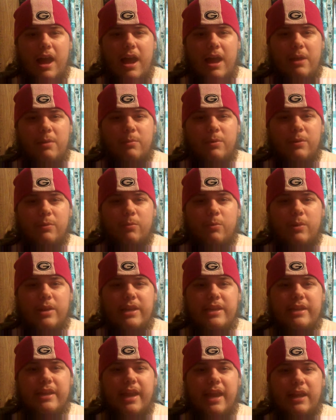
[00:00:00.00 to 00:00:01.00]
I would
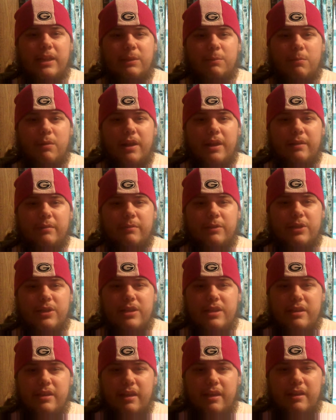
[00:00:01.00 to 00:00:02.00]
recalibrate the
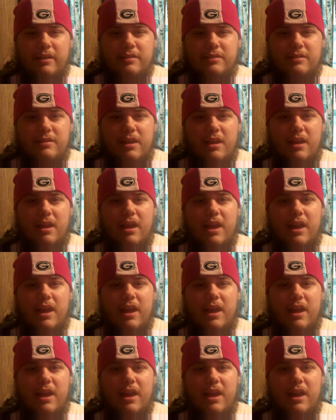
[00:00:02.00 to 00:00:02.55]
DS.